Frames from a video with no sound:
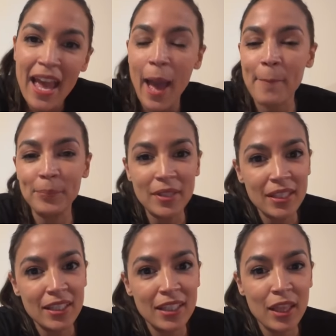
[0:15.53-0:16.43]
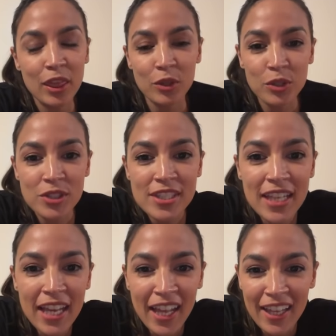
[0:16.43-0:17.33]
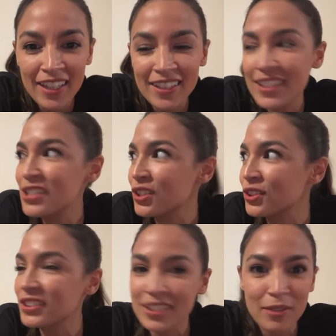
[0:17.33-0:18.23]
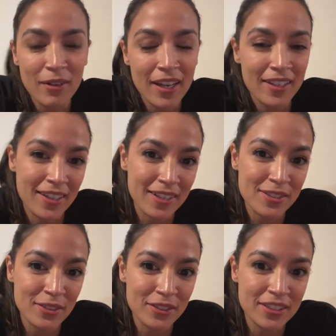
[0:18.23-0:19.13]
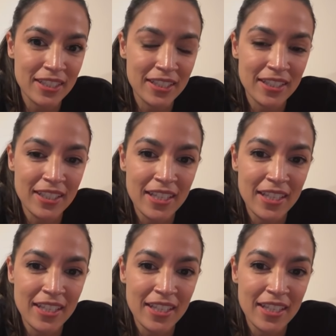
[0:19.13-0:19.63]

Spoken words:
Happy Thursday. It's Thursday, right? Yeah, it's Thursday.